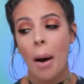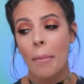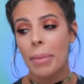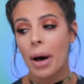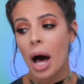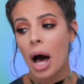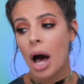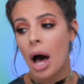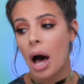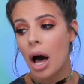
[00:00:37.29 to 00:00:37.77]

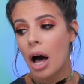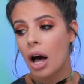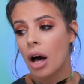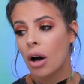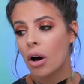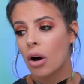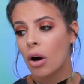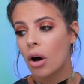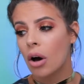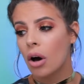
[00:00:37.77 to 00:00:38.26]
But
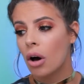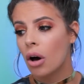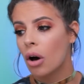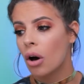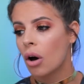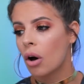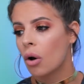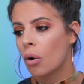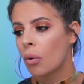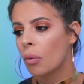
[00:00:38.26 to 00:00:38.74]

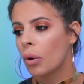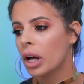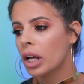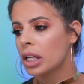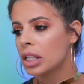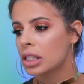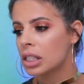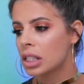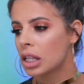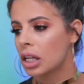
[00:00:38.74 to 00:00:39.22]

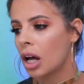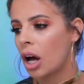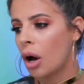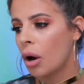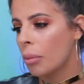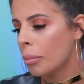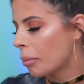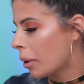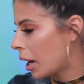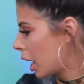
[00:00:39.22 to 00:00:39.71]

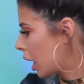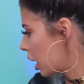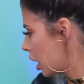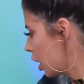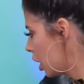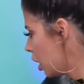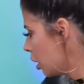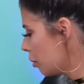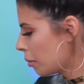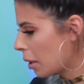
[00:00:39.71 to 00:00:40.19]
oh my
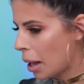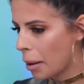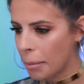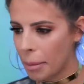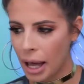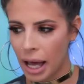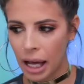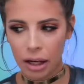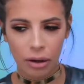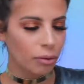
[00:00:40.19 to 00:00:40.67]
god, my
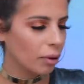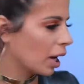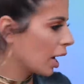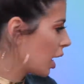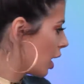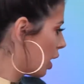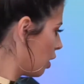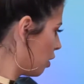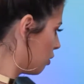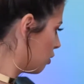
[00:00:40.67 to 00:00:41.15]

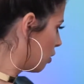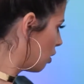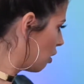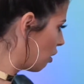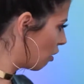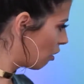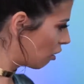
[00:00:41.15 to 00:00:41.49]
background.